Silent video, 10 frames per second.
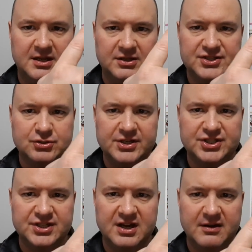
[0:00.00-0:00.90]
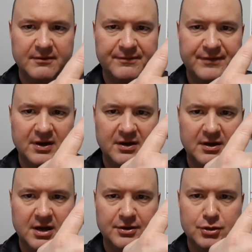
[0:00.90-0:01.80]
illustration of
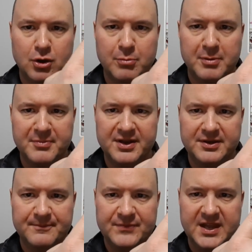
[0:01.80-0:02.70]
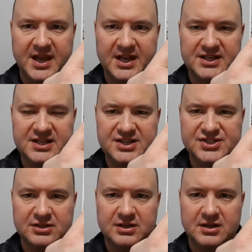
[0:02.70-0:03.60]
uh, a nobleman, and
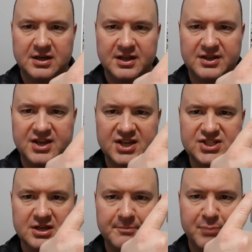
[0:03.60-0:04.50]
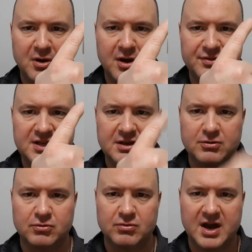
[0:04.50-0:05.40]
he's uh, gazing upon the
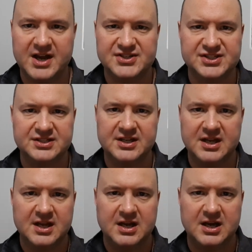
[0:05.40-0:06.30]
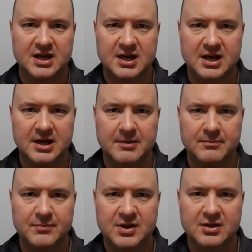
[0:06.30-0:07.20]
horizon,
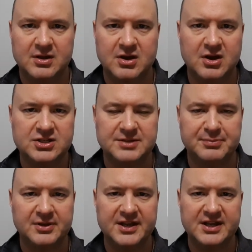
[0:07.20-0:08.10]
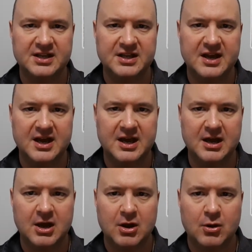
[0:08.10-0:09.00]
um, contemplating
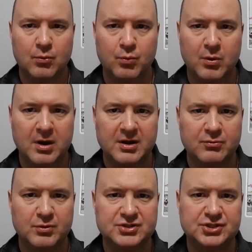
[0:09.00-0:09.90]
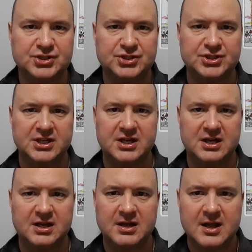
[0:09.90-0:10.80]
uh, where, which
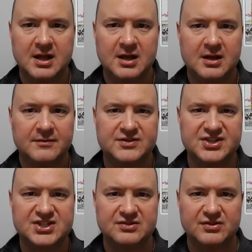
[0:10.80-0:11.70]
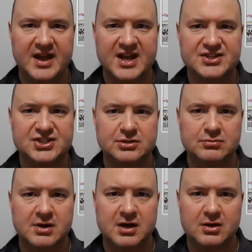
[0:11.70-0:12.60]
uh, distant lands
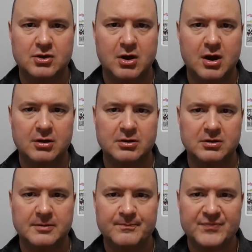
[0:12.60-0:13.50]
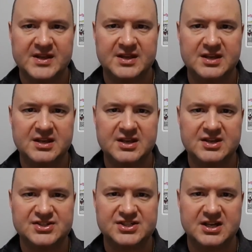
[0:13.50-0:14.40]
to uh, conquer.
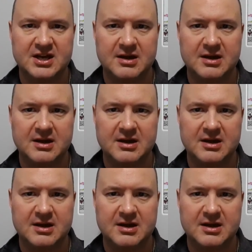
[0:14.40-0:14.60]
He's